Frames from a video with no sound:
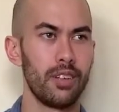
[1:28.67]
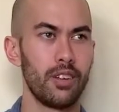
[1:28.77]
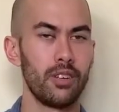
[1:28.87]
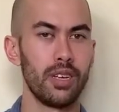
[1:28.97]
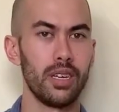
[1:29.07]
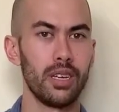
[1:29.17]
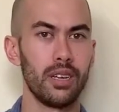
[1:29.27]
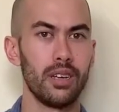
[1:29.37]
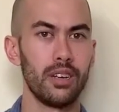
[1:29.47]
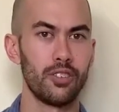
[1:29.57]
your
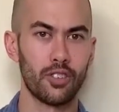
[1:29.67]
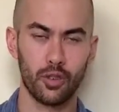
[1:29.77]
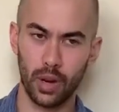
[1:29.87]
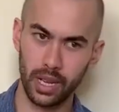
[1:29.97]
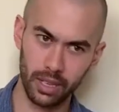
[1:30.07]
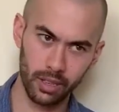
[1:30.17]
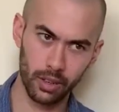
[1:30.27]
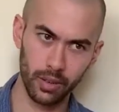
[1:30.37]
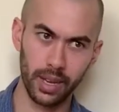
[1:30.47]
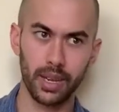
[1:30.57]
knee, straighten
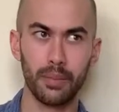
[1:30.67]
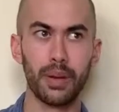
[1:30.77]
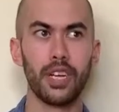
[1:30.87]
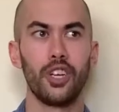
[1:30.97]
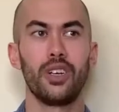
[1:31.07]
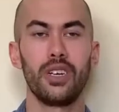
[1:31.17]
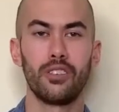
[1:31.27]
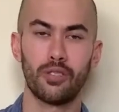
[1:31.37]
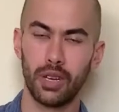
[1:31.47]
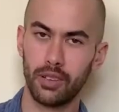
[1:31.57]
your leg, bend your knee,
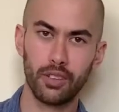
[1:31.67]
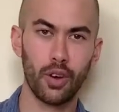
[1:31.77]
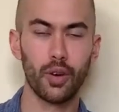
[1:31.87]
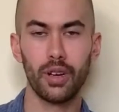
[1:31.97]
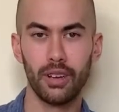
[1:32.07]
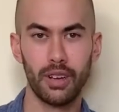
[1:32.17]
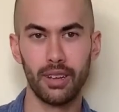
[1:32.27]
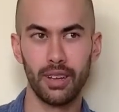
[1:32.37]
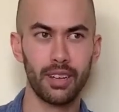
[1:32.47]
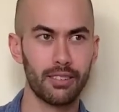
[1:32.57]
straighten it. So
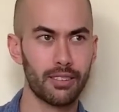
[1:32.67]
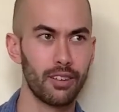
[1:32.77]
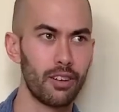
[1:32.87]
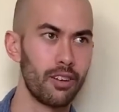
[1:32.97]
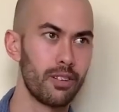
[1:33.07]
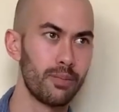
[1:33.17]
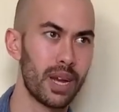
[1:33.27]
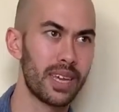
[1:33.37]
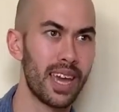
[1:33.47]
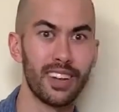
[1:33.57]
it's still, my
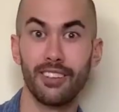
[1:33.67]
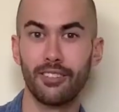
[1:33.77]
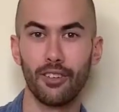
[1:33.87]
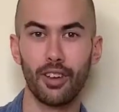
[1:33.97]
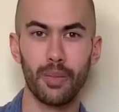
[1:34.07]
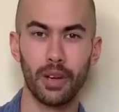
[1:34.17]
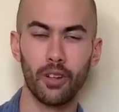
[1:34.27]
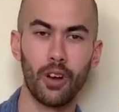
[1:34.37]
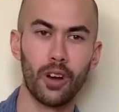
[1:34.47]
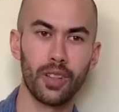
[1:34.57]
gait is still coming
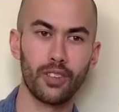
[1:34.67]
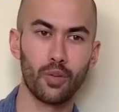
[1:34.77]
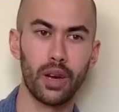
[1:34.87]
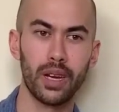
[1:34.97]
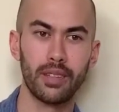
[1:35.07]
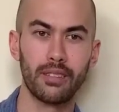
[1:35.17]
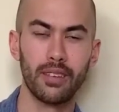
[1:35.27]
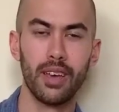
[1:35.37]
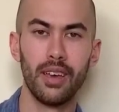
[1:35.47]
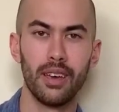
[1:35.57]
along. That's why it's
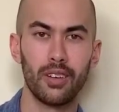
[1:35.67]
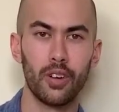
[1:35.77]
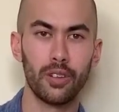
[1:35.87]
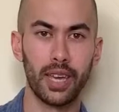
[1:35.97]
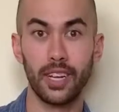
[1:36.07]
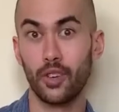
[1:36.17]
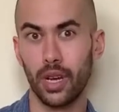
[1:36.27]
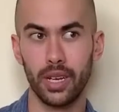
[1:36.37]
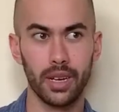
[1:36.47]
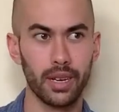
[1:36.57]
called gait
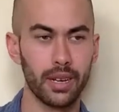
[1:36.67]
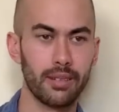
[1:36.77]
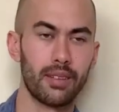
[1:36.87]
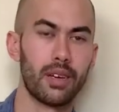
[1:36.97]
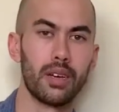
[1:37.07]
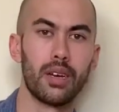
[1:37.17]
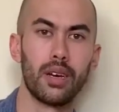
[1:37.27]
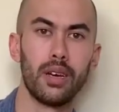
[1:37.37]
training, I guess. They